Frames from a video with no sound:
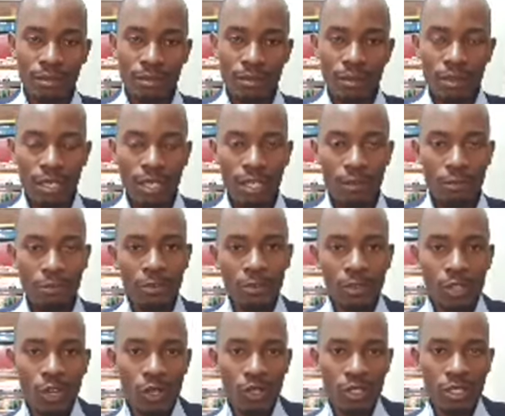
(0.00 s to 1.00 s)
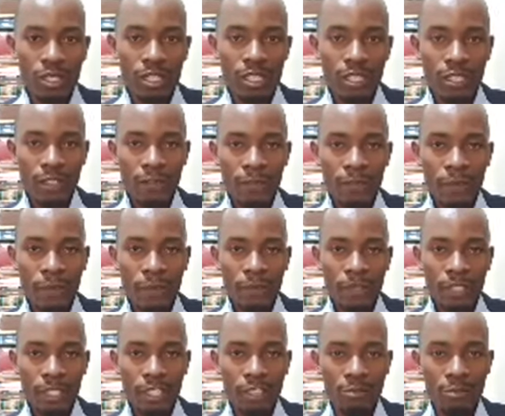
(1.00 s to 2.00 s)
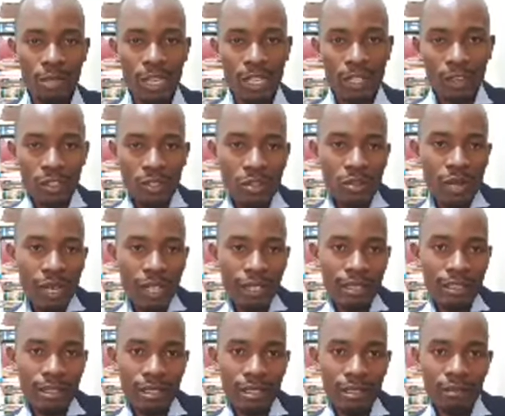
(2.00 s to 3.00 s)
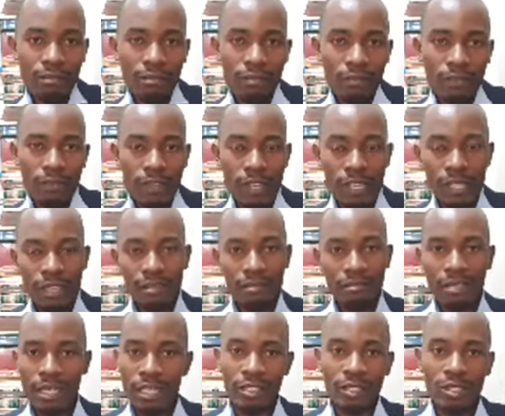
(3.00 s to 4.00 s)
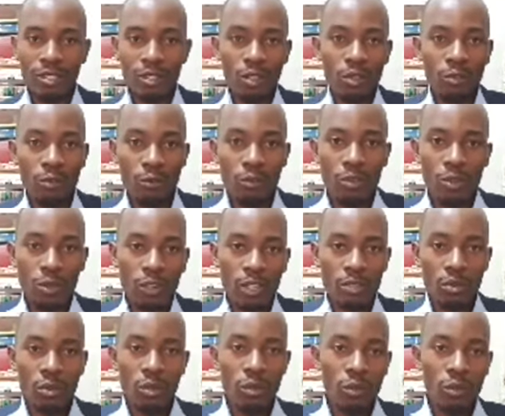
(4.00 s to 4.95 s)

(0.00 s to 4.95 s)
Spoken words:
If you don't give me a contract, then just know you're going to lose